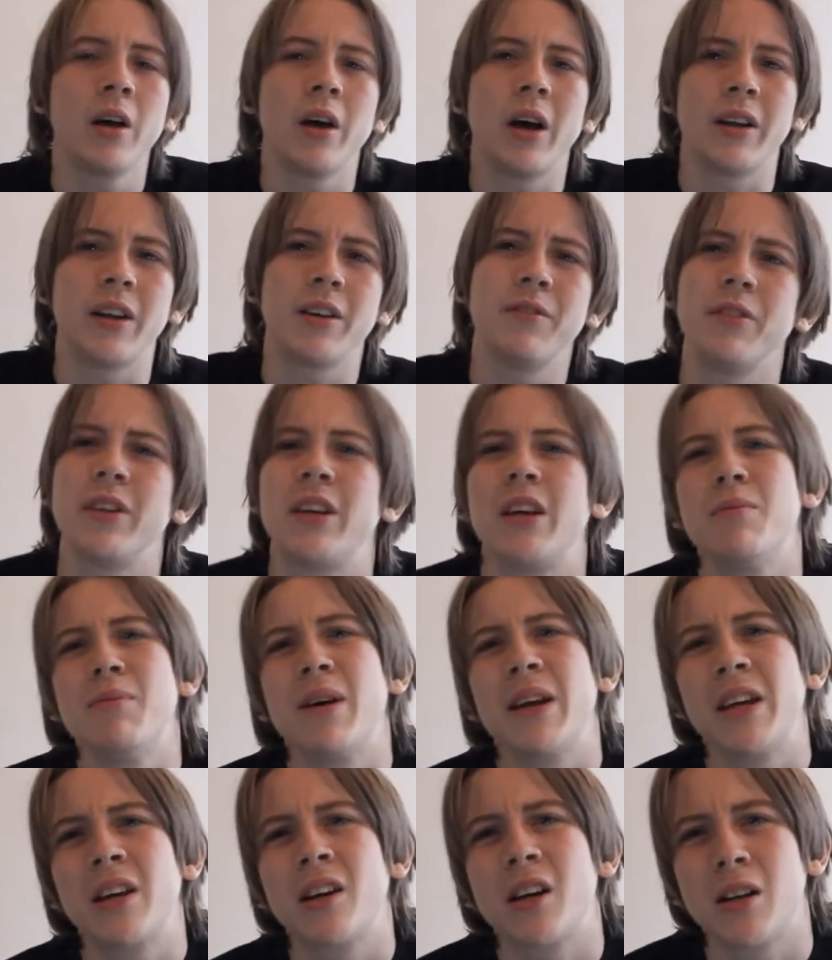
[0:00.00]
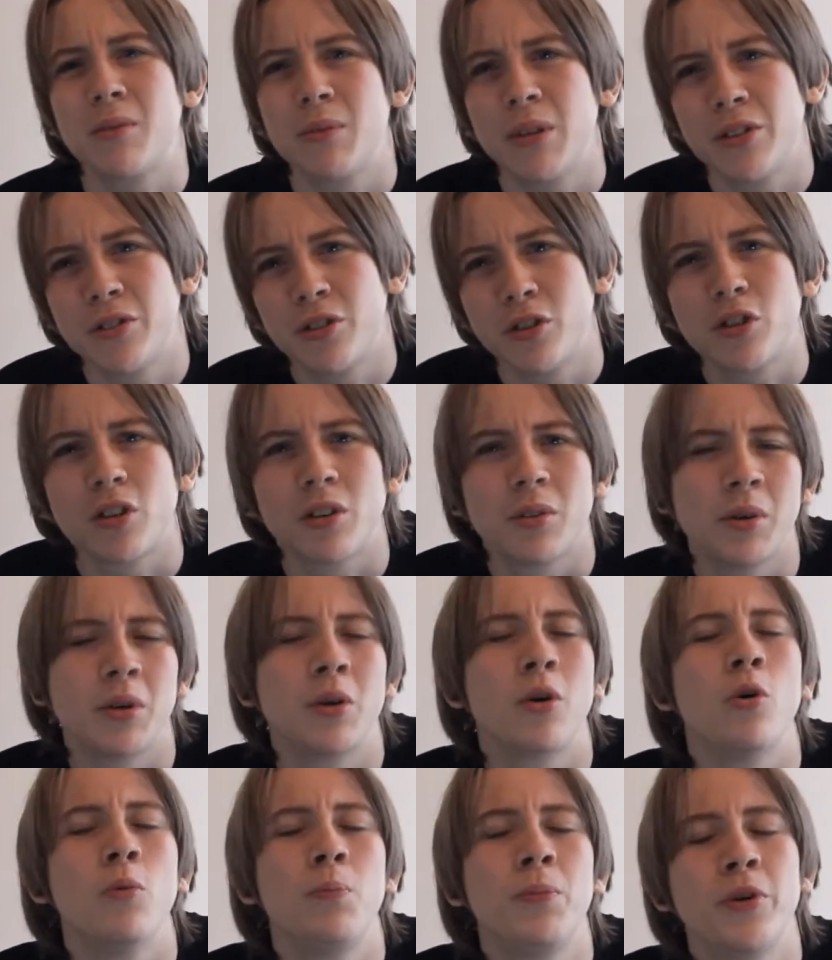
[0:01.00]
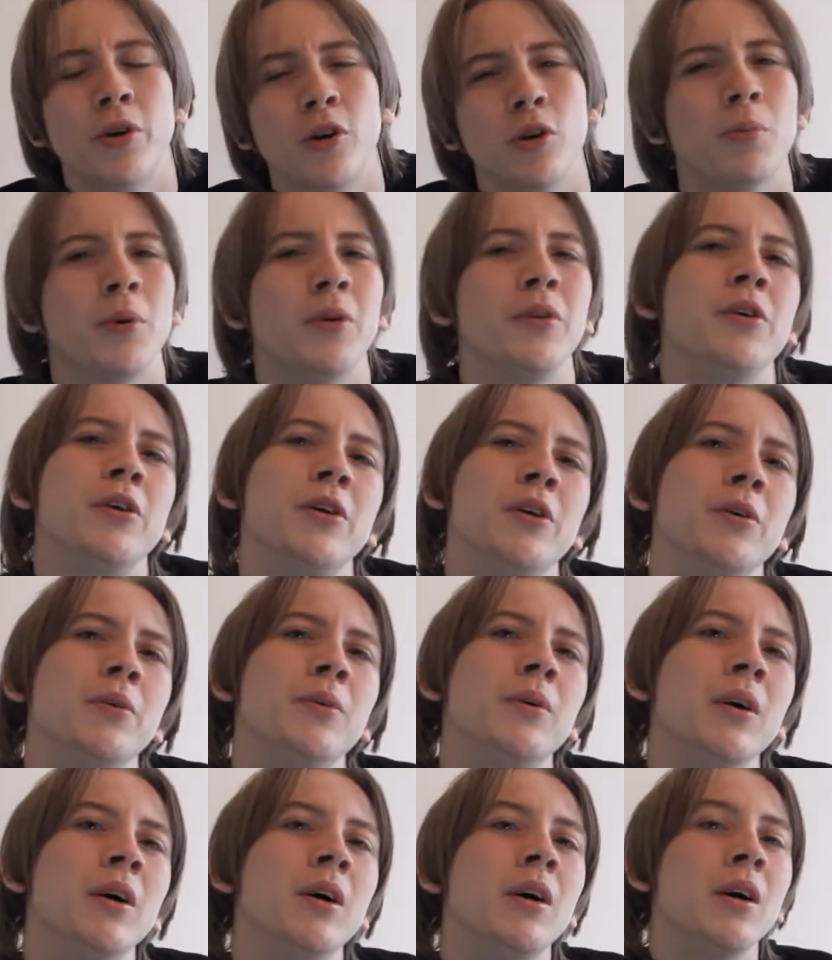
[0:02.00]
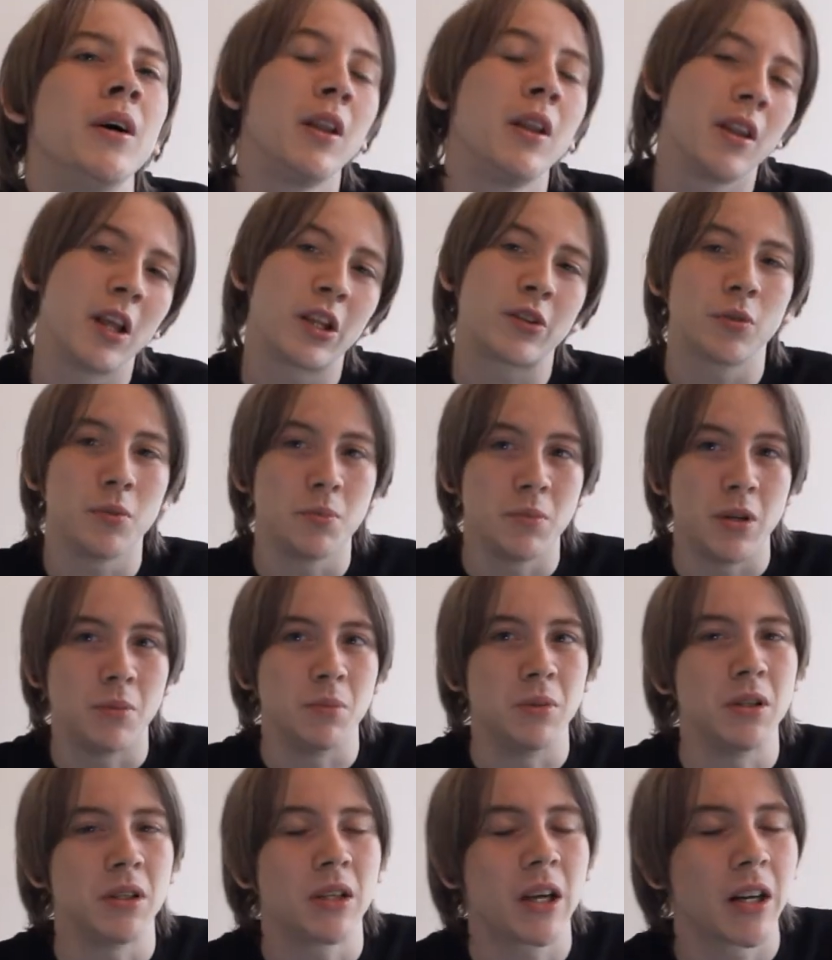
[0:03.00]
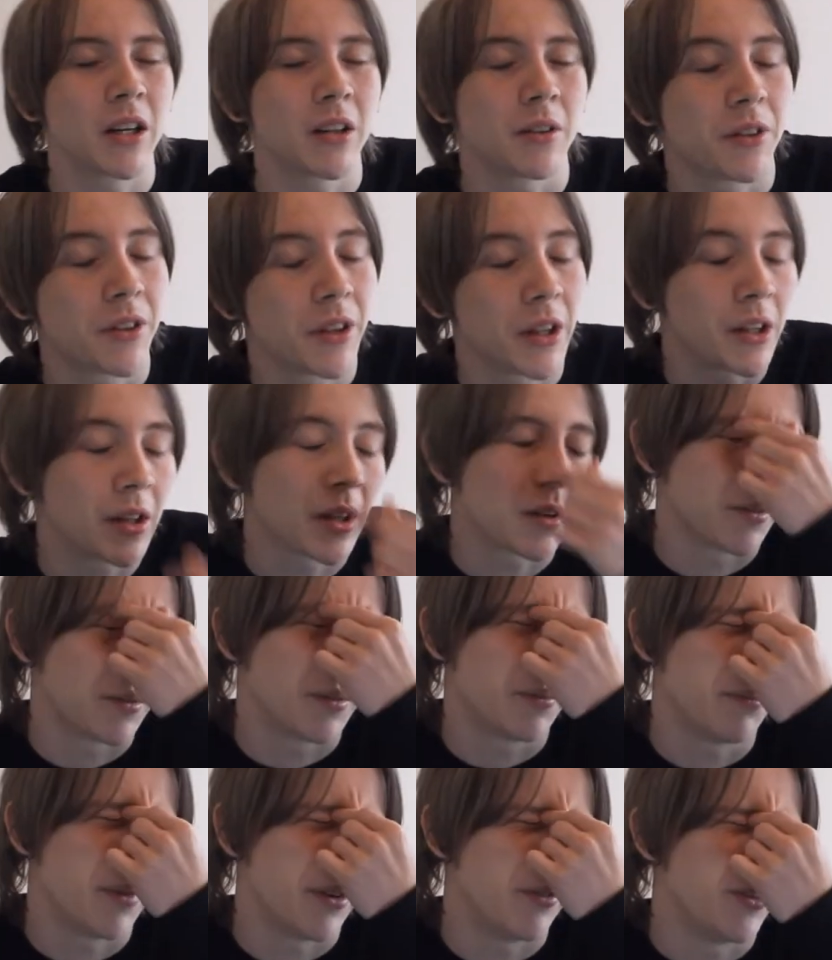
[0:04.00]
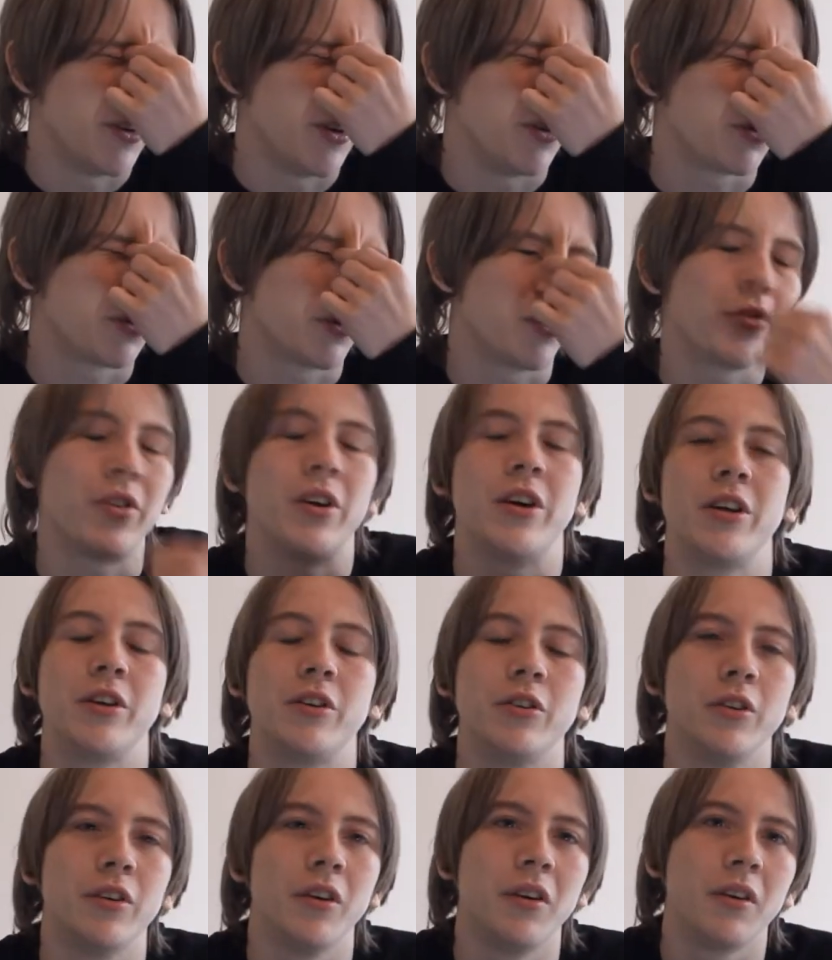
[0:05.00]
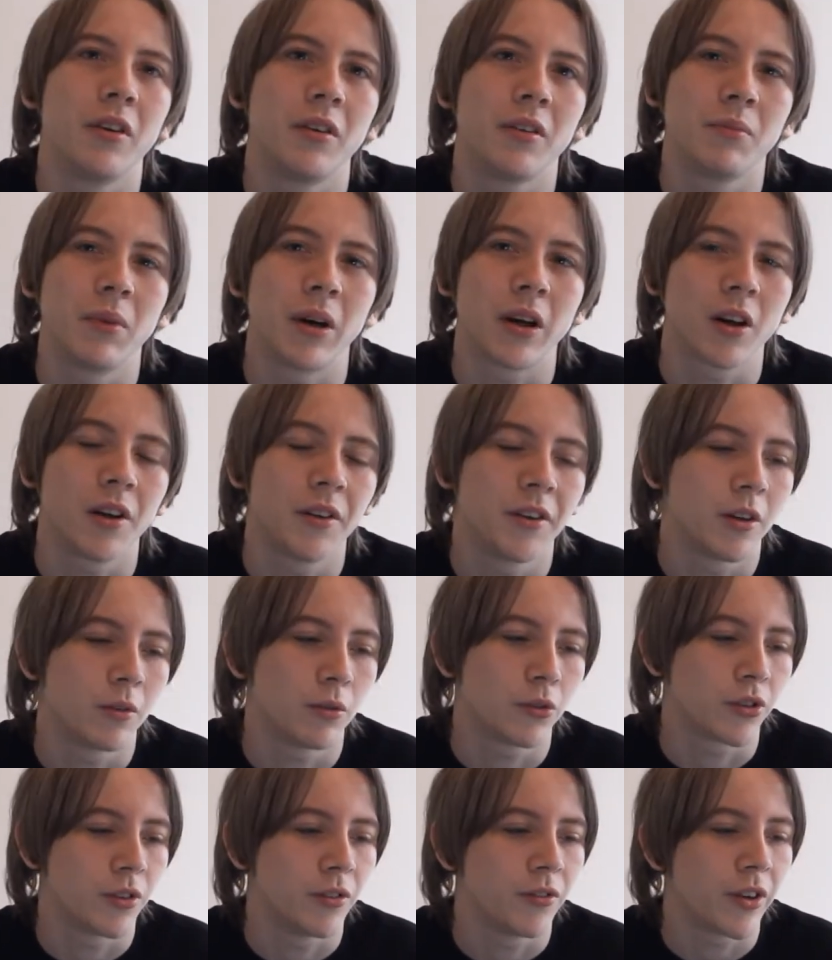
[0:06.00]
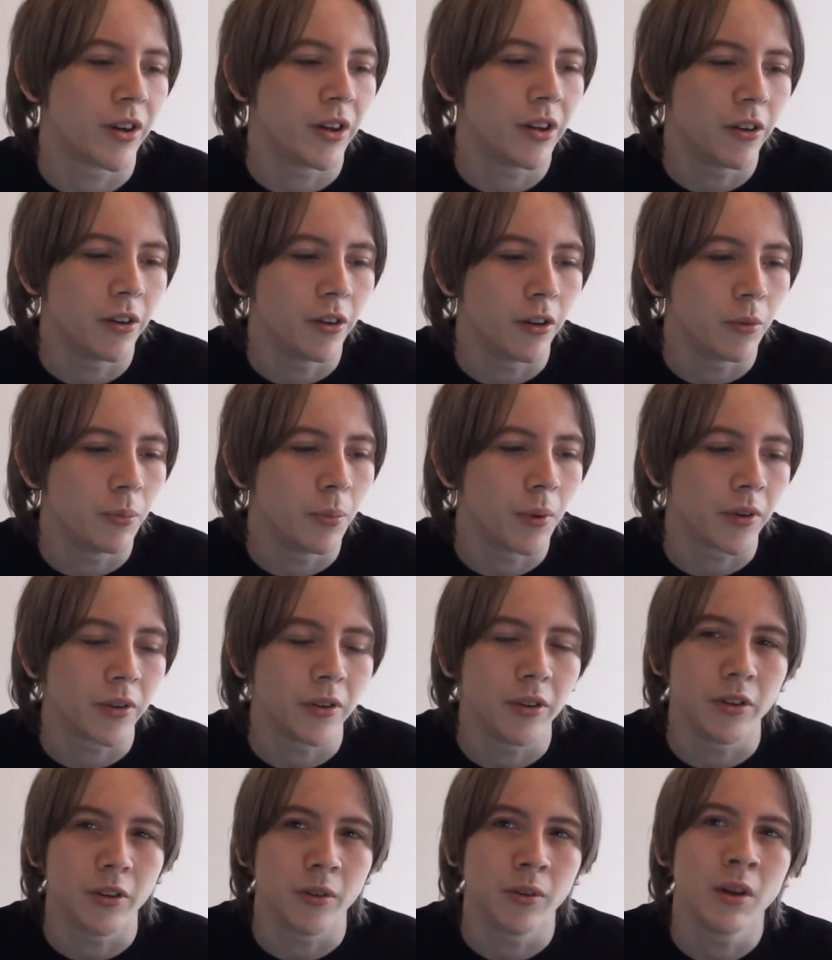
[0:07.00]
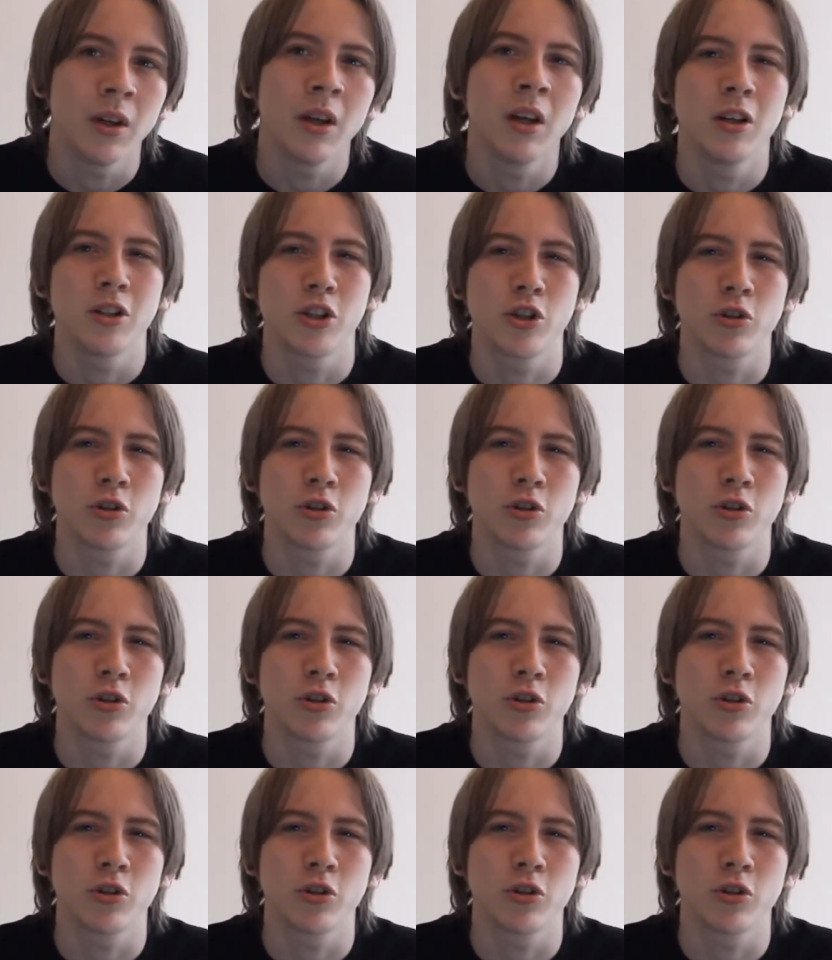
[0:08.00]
I didn't really get many comments as I would hope to, but you know, that's what made me kind of think my videos weren't very good, my content wasn't very good, but you know, I